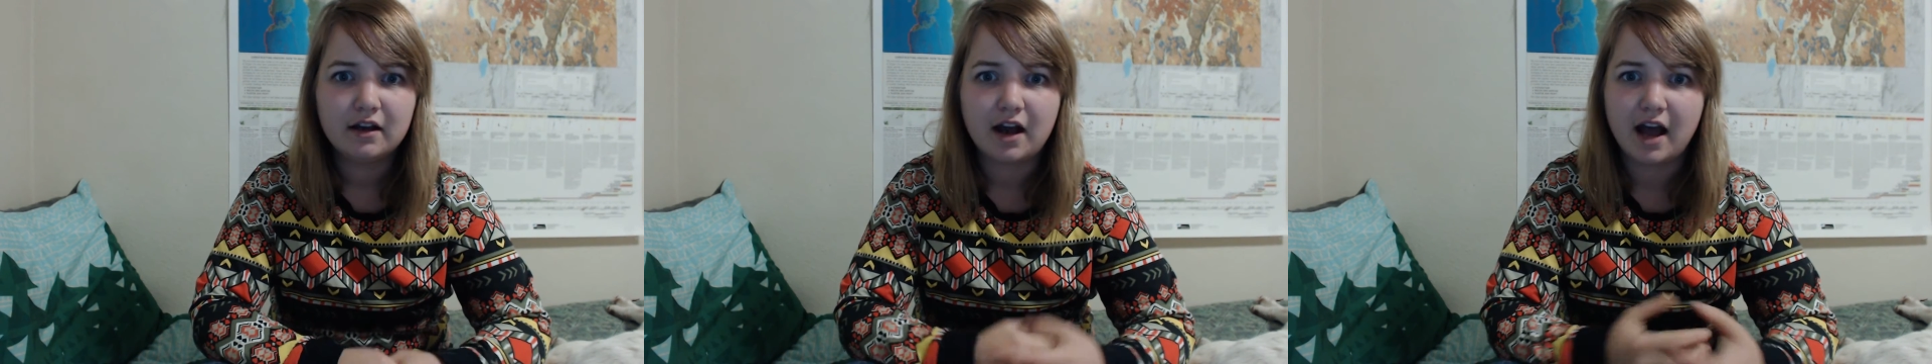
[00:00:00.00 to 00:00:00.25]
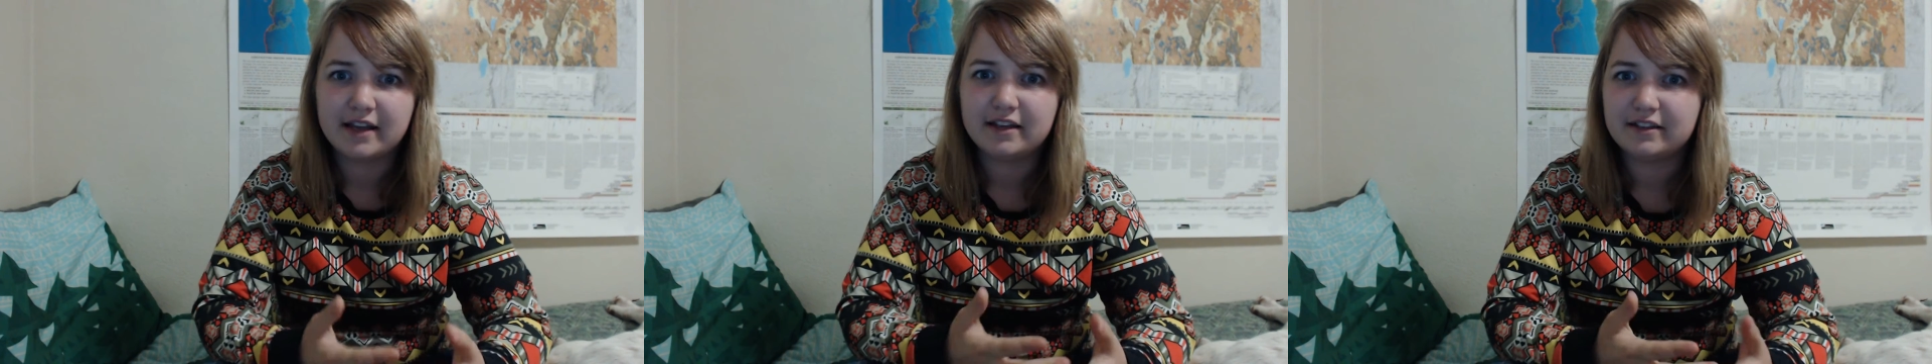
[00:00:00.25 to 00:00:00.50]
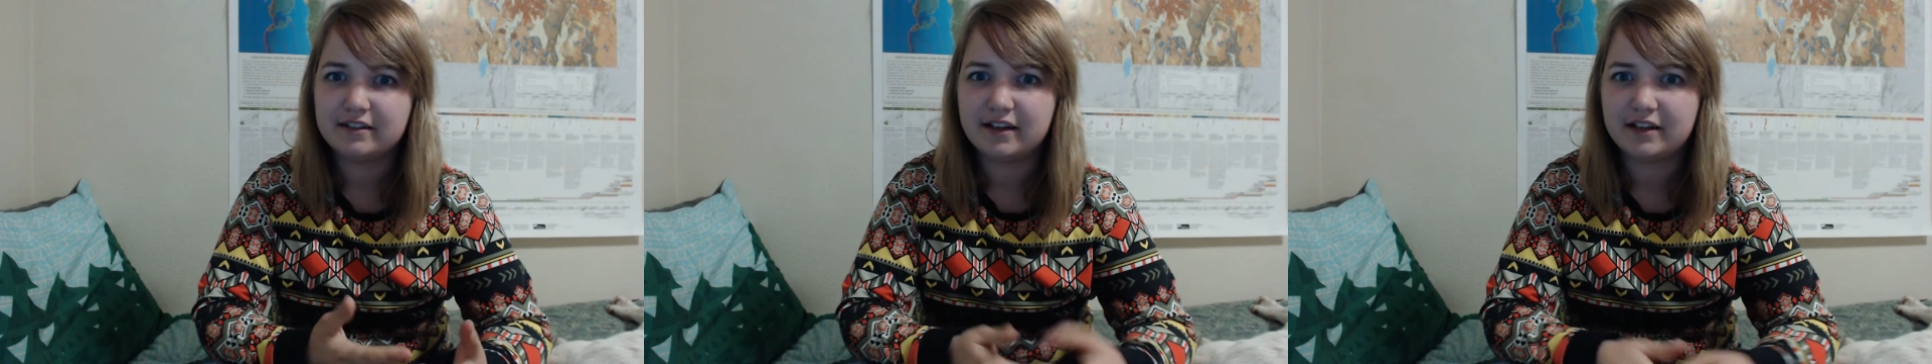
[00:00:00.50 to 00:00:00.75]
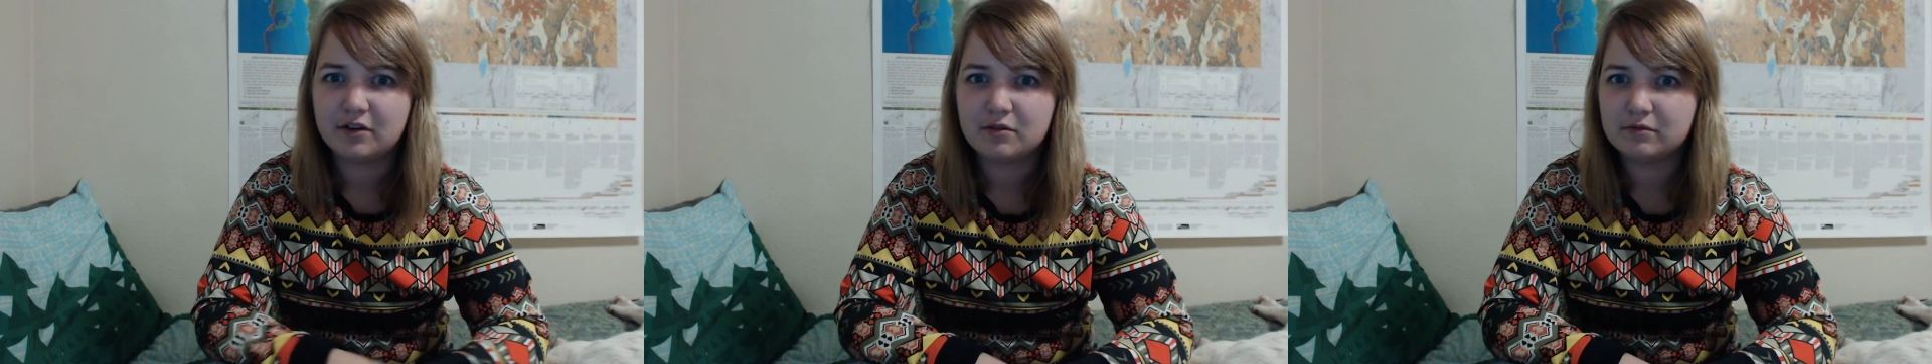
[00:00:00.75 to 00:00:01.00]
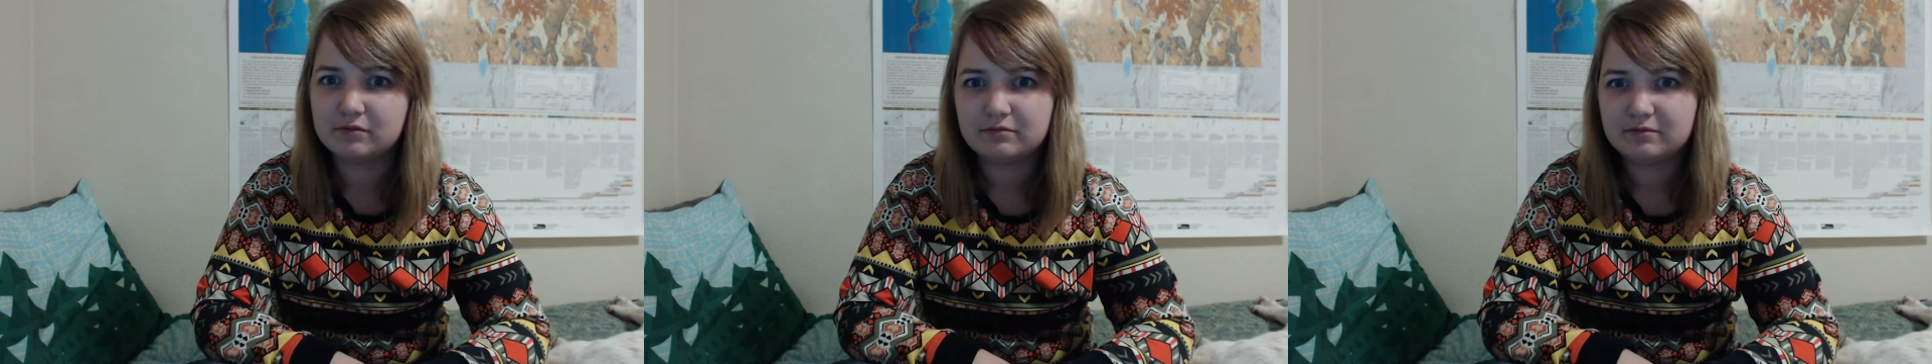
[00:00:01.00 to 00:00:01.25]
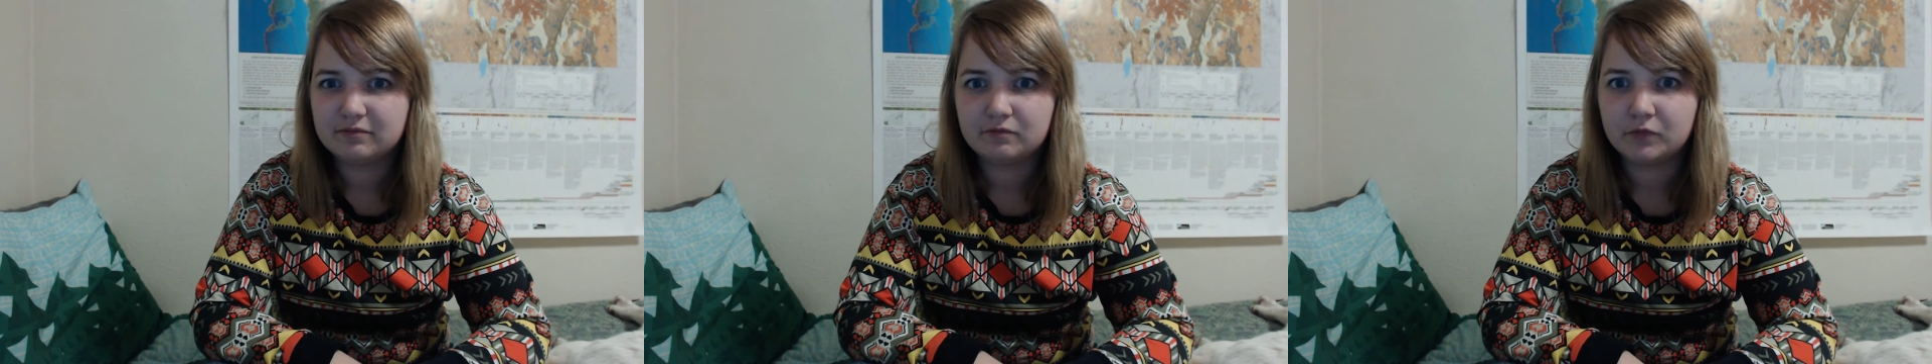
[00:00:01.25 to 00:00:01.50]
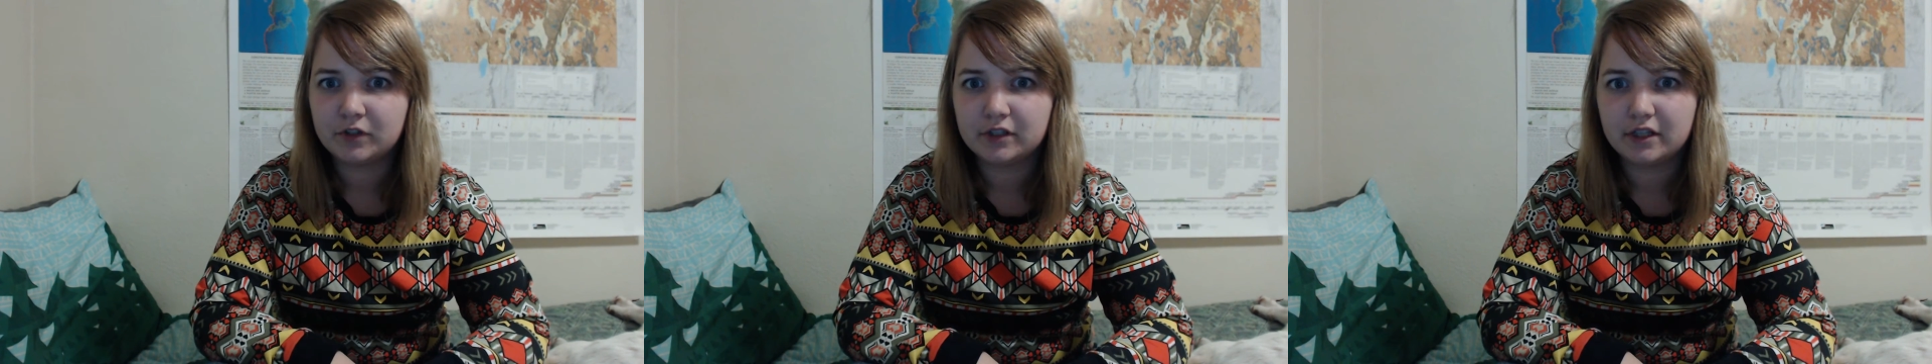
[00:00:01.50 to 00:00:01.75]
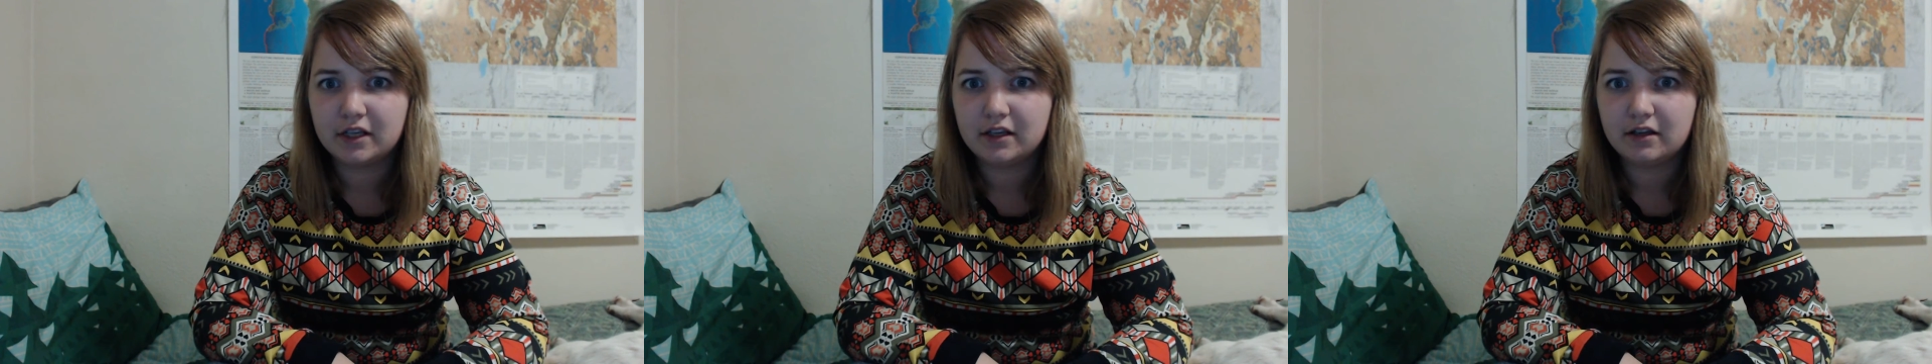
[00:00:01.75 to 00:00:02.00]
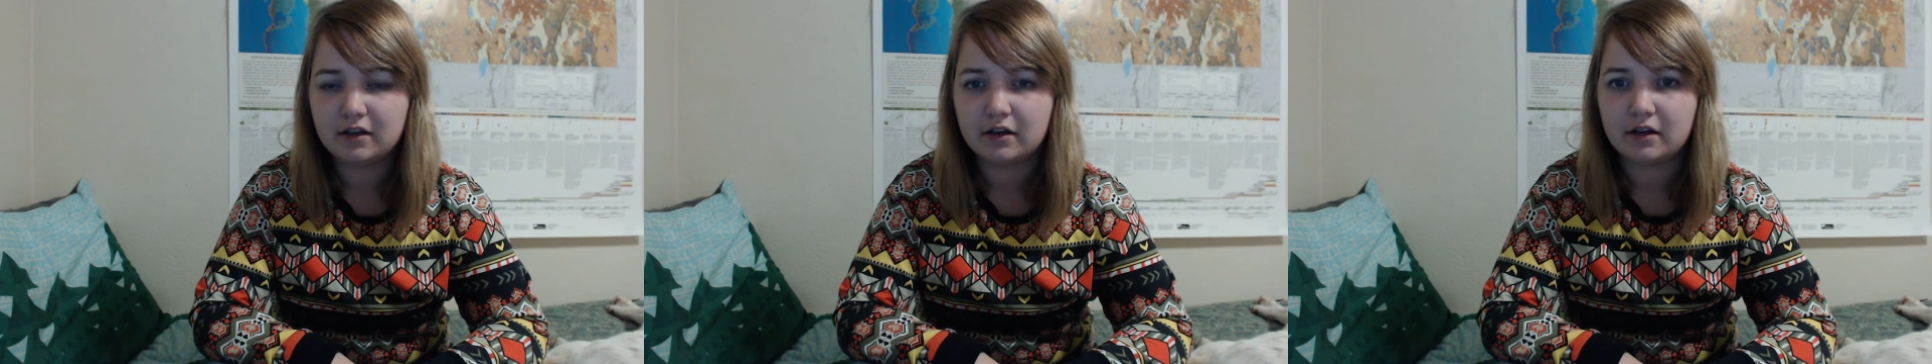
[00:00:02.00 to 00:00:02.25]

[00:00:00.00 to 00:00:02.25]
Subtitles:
I don't really.